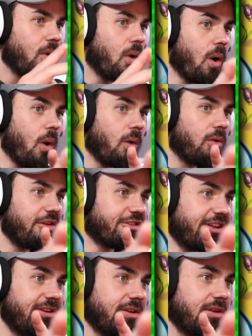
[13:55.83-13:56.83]
Oh,
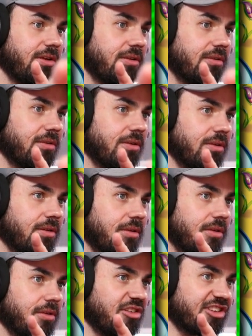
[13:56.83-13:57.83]
listen.
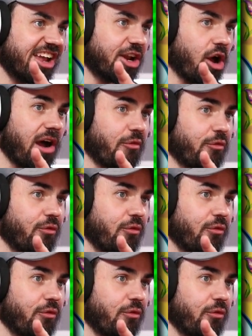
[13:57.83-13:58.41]
Let's kick it off.